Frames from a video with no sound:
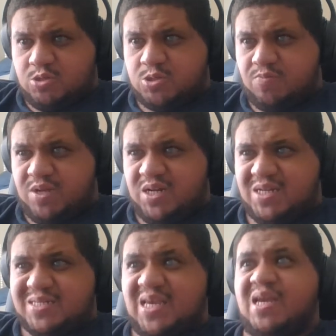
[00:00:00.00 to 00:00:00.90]

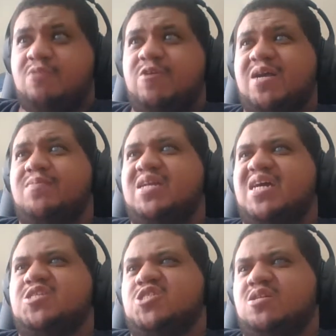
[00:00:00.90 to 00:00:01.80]
usability 10,
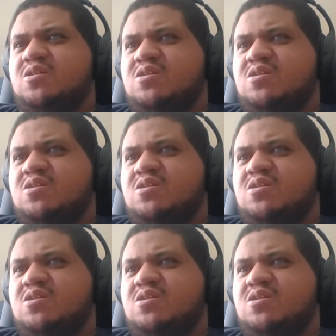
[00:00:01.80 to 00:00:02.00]
recommendation.